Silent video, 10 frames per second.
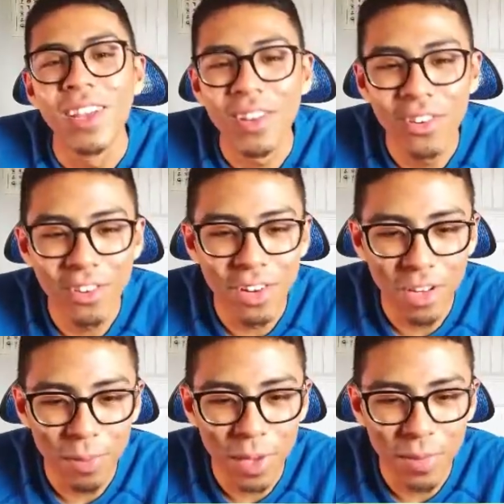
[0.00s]
use your
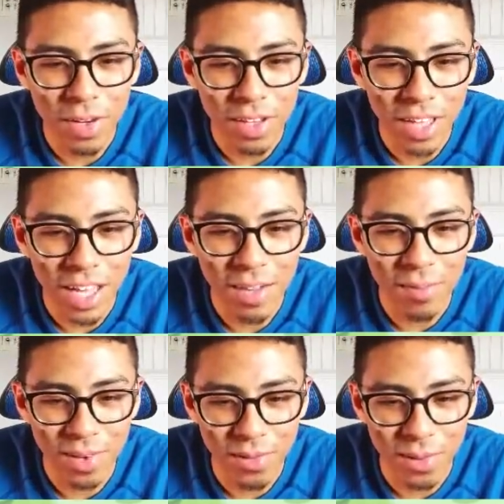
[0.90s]
yellow Pikmin on the gate,
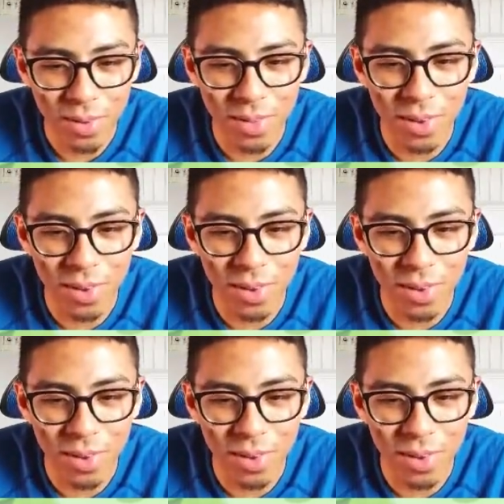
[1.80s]
but of course